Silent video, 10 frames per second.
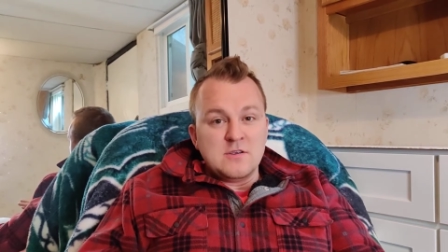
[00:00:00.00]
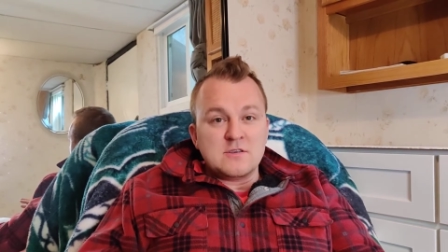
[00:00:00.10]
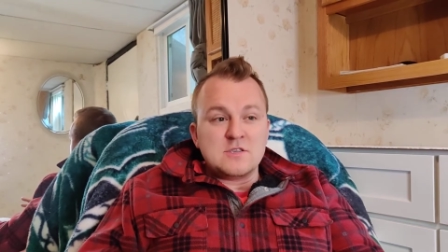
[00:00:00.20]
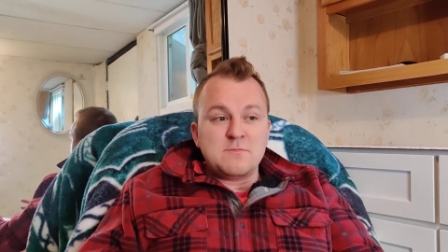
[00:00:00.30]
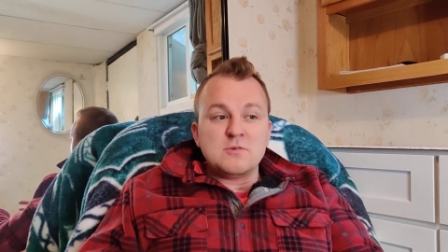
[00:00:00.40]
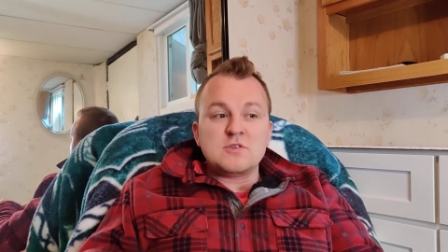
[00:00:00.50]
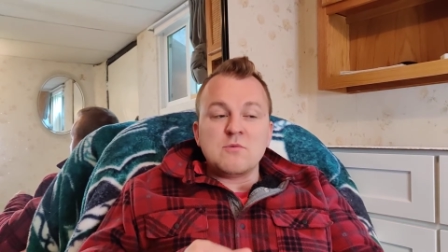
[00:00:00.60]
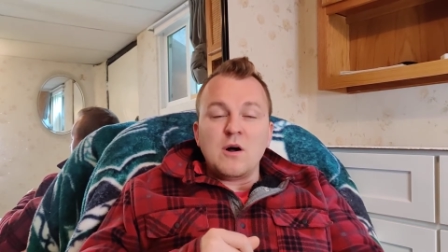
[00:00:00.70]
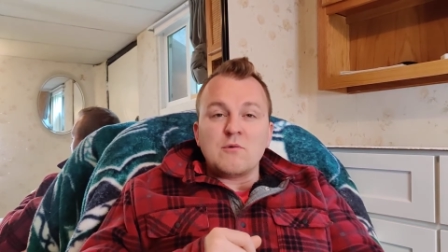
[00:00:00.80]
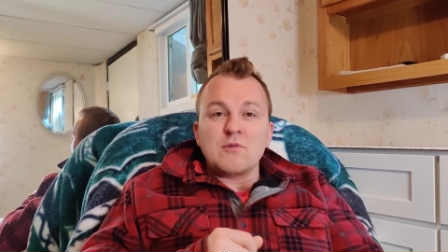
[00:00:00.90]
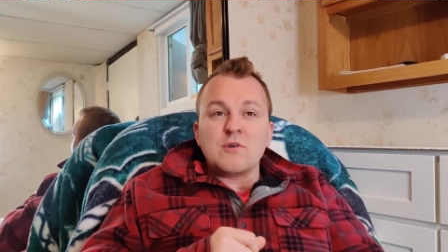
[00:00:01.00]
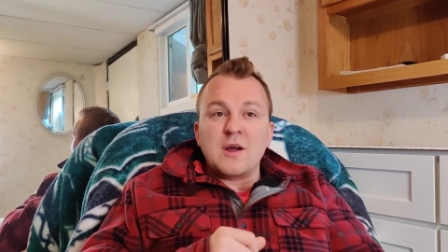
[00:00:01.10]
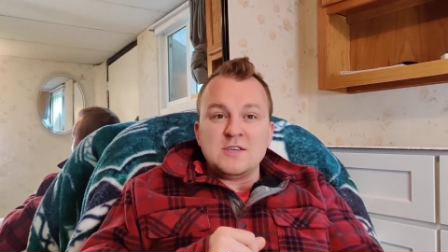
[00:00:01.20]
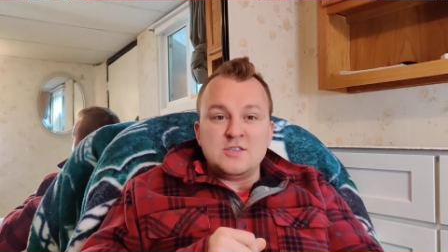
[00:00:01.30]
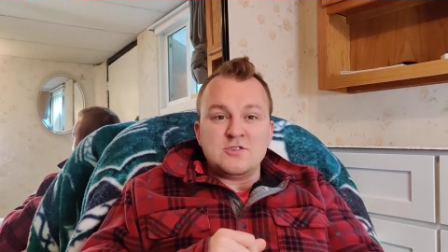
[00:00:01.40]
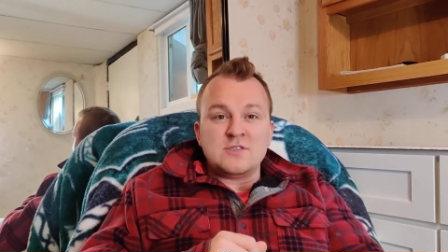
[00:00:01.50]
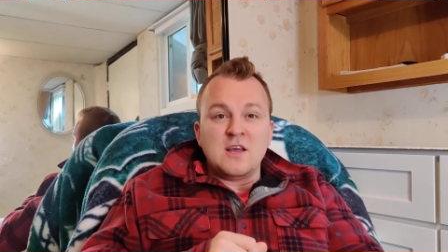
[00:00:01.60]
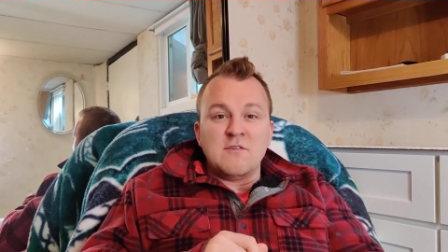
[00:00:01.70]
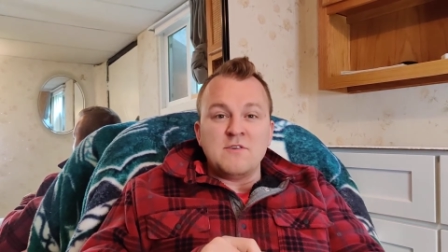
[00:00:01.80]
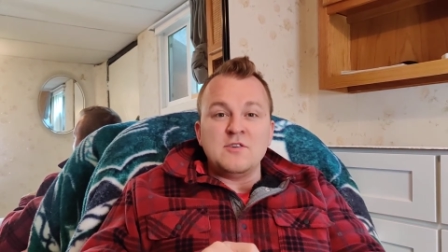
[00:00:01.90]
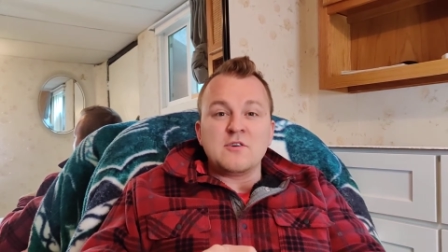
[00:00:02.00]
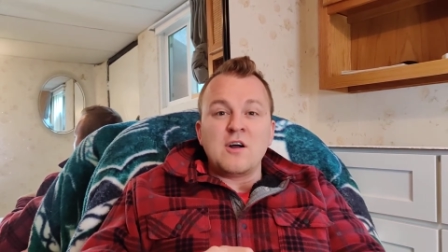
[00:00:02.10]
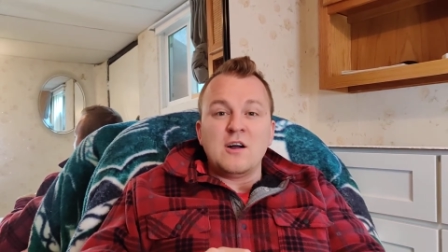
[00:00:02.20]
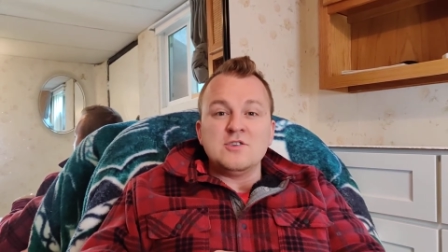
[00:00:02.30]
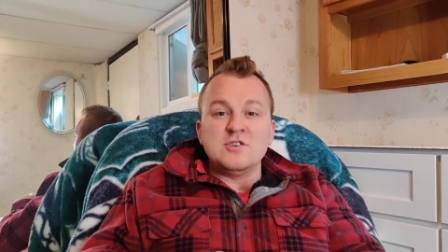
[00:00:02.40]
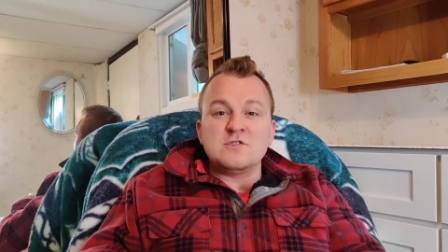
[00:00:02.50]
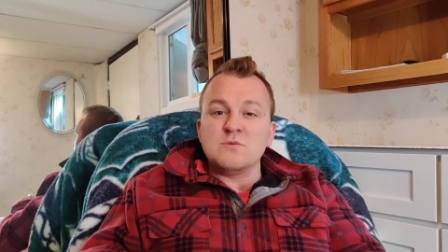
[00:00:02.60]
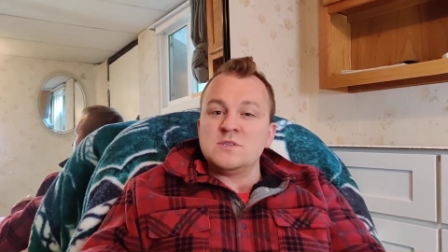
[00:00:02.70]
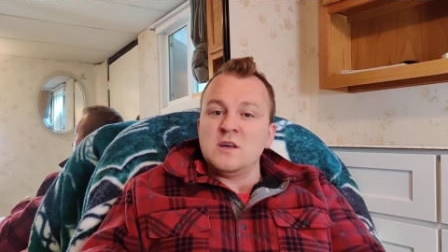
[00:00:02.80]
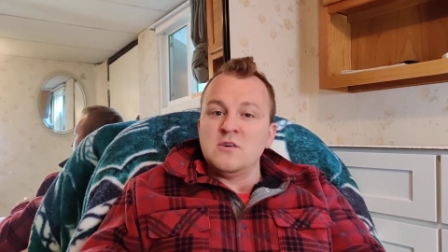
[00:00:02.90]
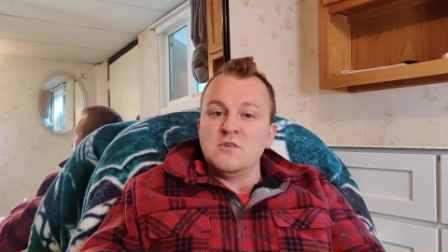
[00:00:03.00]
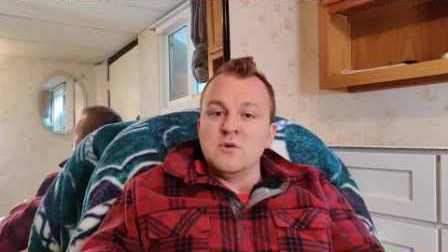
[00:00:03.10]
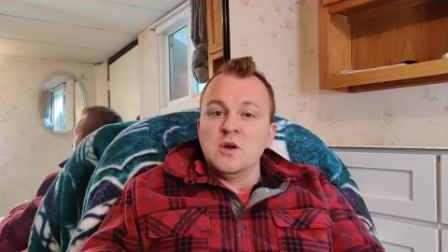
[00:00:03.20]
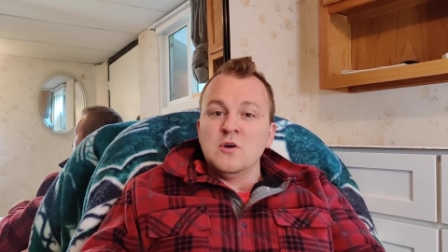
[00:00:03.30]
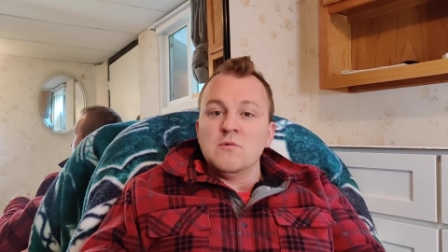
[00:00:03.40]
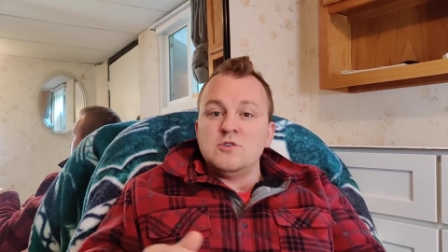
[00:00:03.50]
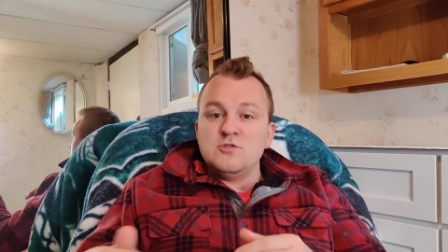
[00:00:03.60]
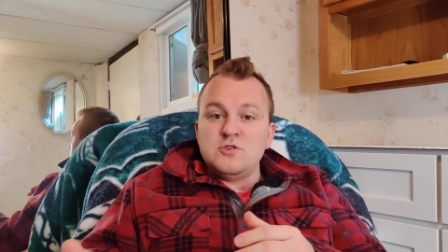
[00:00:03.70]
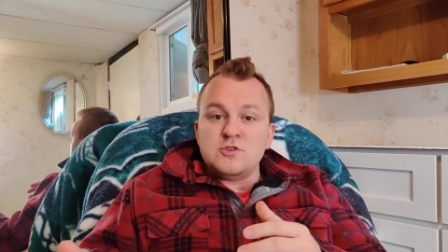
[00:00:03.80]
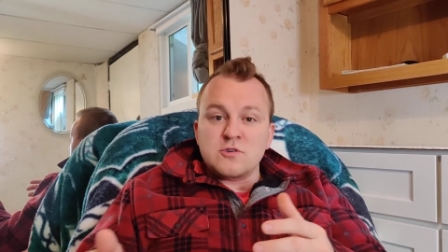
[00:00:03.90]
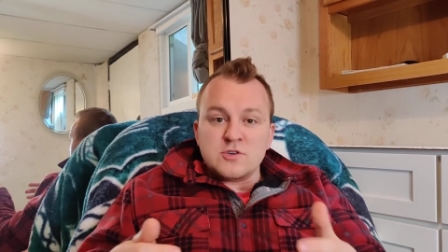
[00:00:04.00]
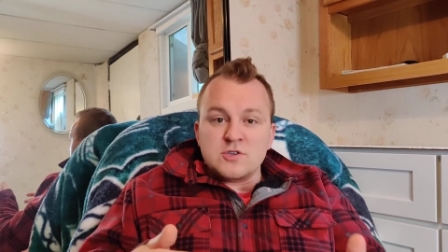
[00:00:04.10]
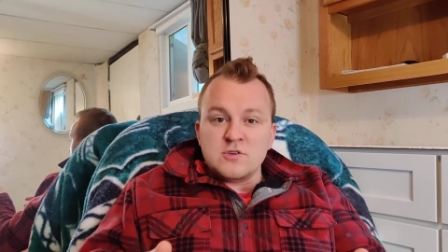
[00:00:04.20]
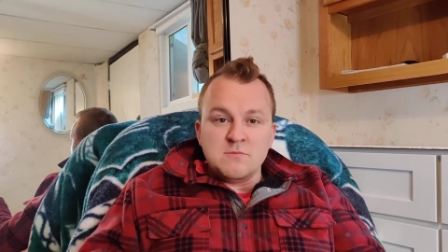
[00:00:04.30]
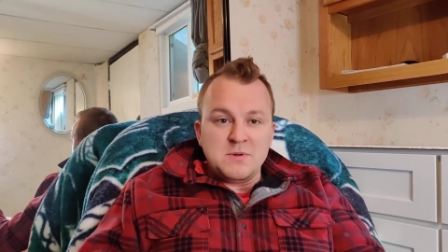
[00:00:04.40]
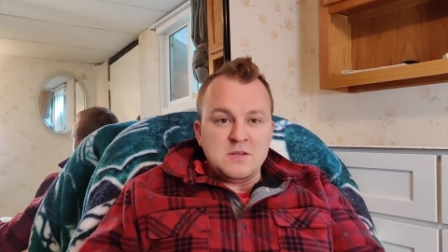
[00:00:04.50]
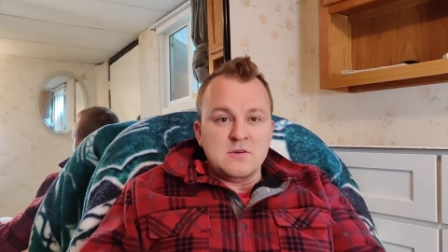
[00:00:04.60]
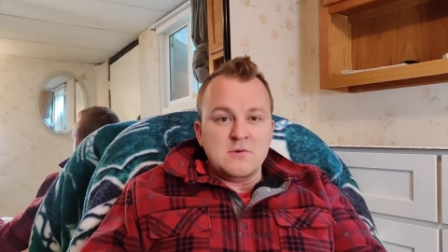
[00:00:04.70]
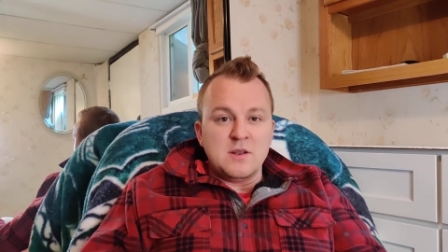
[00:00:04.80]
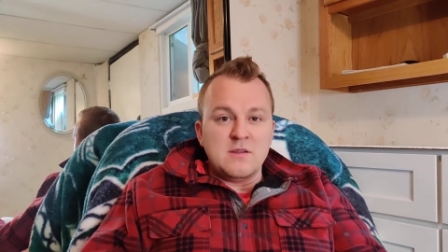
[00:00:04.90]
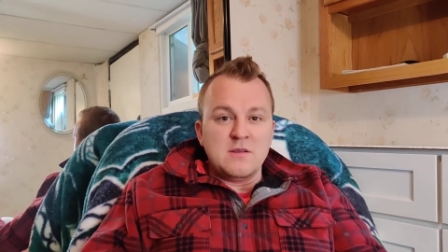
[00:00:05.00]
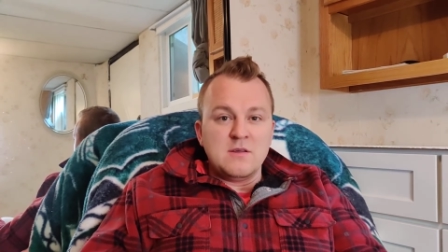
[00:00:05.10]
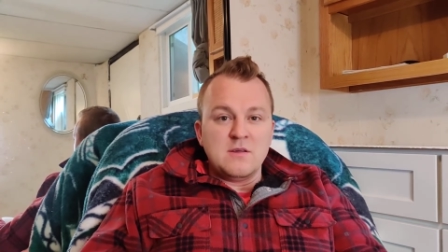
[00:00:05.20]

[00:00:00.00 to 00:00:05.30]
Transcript: You're supposed to walk with Christ yourself, and your conscience will tell you what you should or shouldn't be doing.